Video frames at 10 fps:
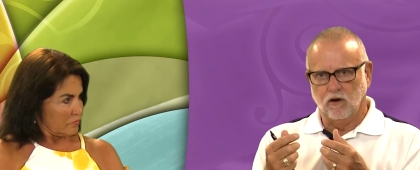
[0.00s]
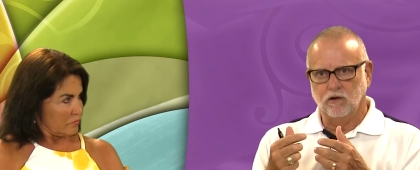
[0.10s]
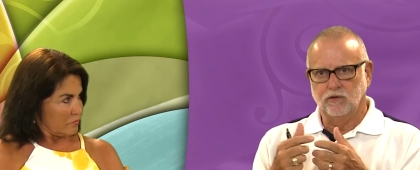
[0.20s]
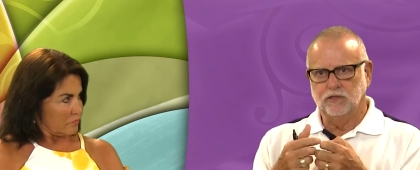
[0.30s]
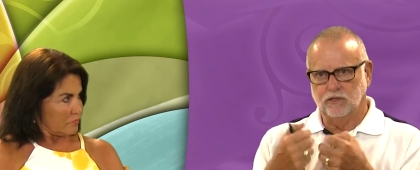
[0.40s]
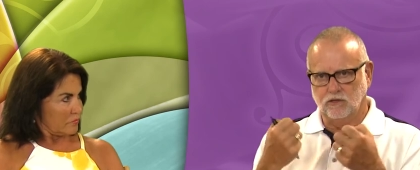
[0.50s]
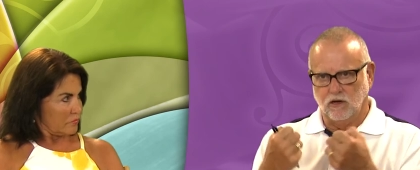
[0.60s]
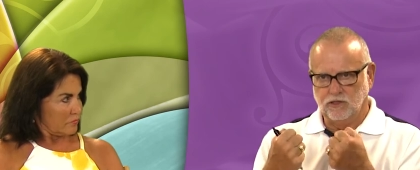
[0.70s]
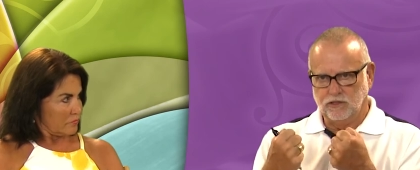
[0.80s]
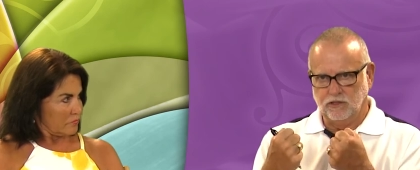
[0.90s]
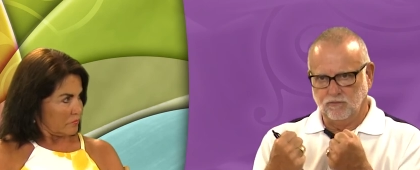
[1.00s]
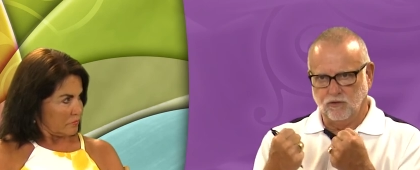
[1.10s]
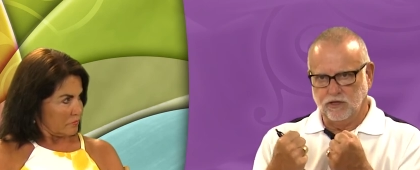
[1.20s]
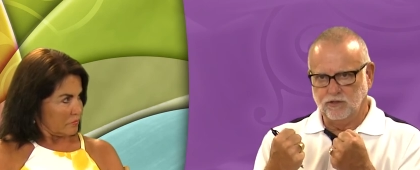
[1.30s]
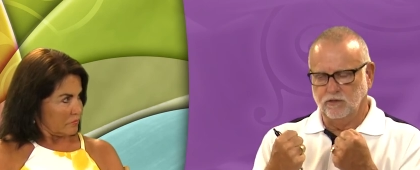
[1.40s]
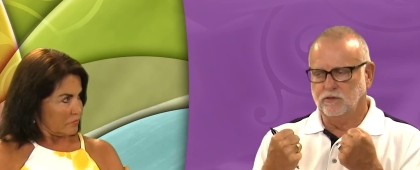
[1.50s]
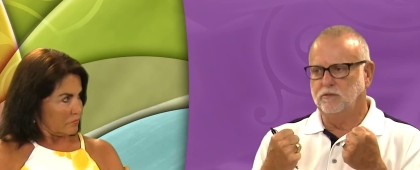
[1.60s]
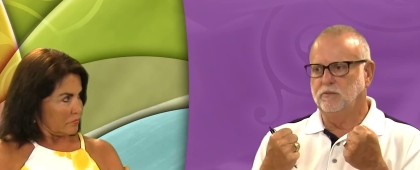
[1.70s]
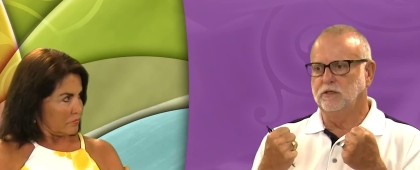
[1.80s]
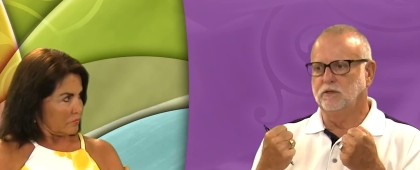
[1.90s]
Speaker 1: arteries and causing the pressure to
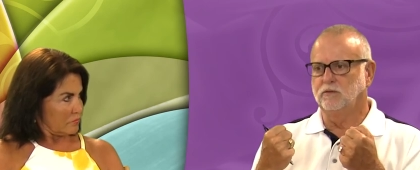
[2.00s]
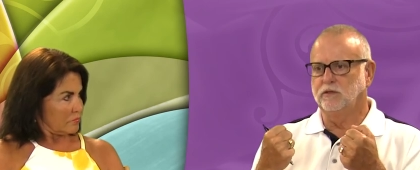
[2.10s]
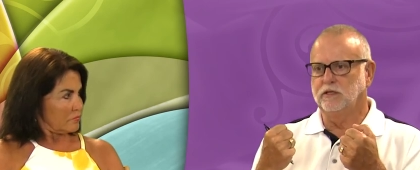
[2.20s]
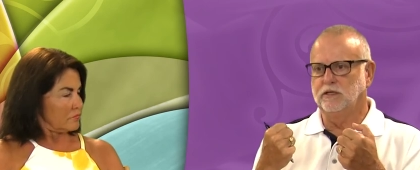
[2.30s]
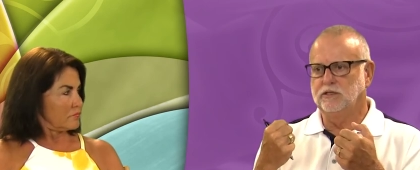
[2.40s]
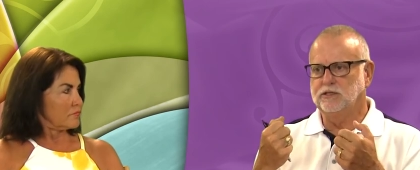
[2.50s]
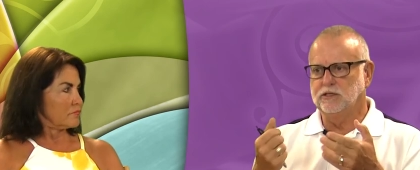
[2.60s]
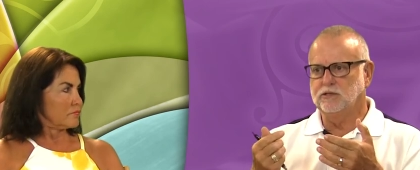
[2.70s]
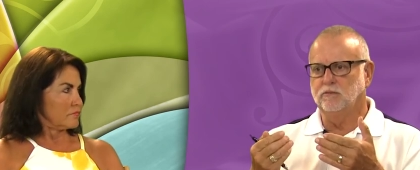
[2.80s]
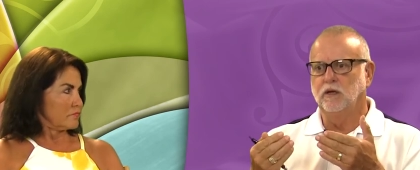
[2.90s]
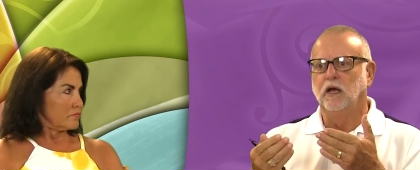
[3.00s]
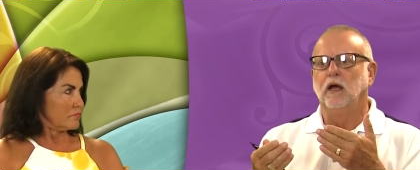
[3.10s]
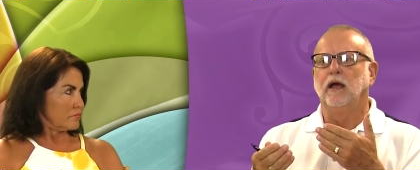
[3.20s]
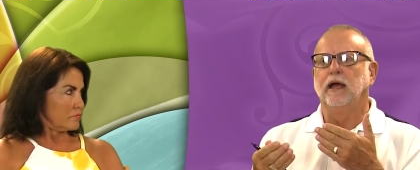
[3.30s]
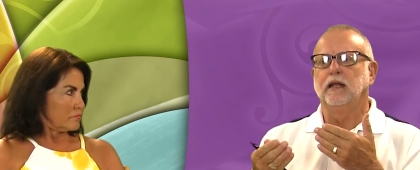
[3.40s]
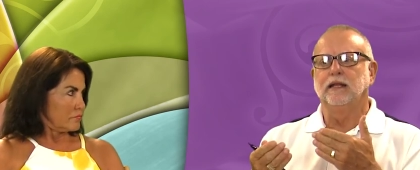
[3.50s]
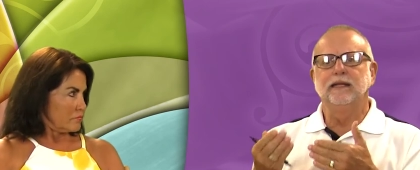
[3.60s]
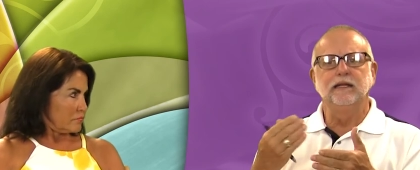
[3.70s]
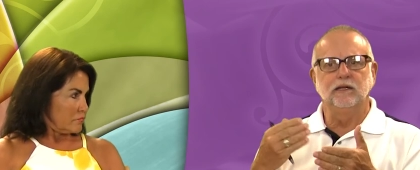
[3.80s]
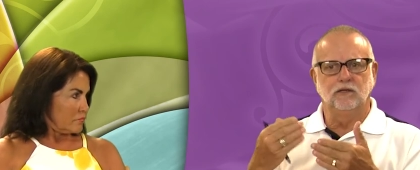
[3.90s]
build within the system and
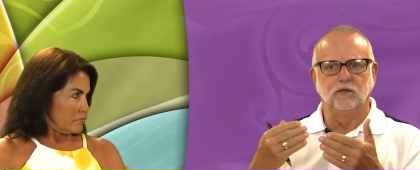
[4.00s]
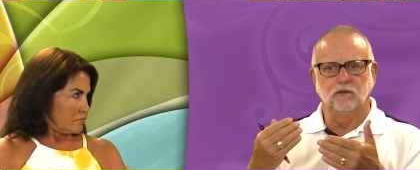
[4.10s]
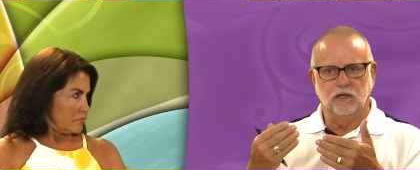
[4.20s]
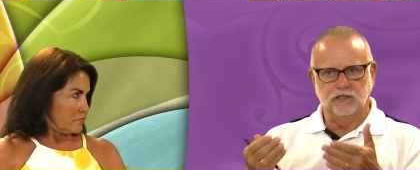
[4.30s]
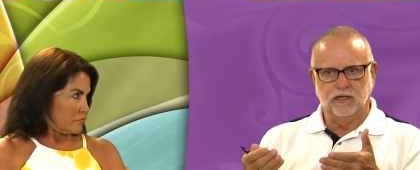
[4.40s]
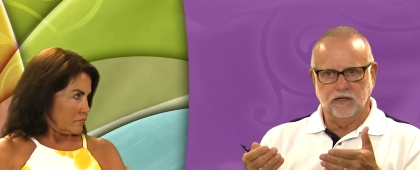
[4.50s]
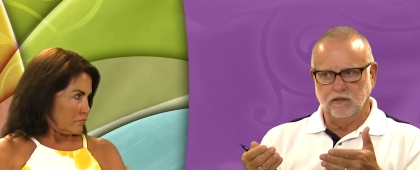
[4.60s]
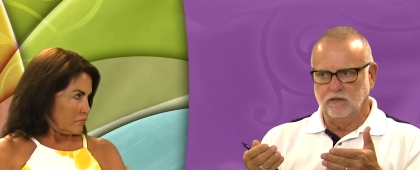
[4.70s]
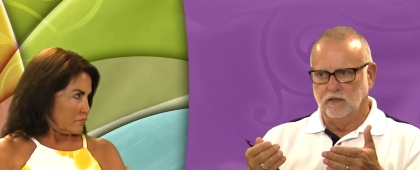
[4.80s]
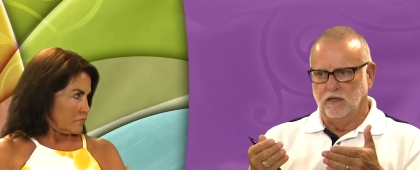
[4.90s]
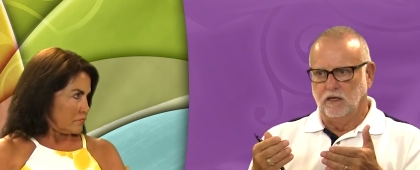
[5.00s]
leading to a second